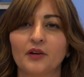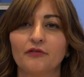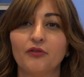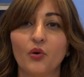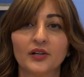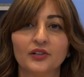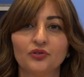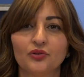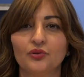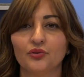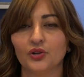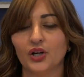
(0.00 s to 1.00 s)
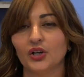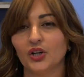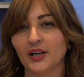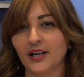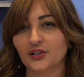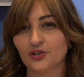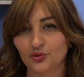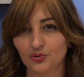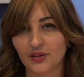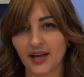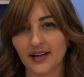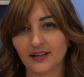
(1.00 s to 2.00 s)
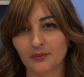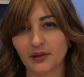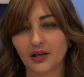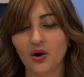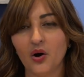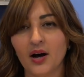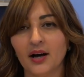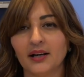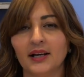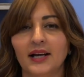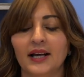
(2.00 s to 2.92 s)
42 connects to the Ana Bekoach,